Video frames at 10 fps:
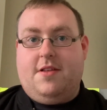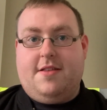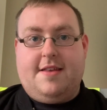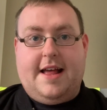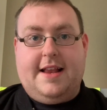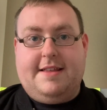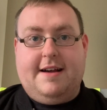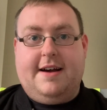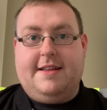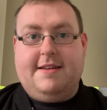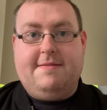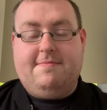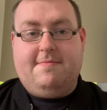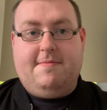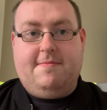Sadly died
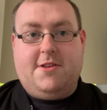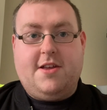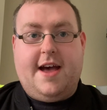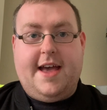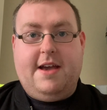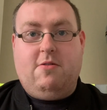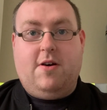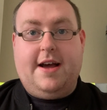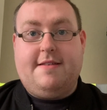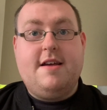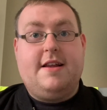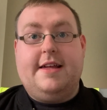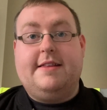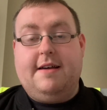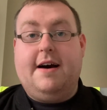today, or
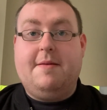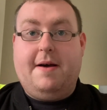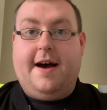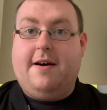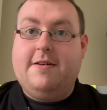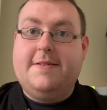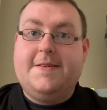sadly died about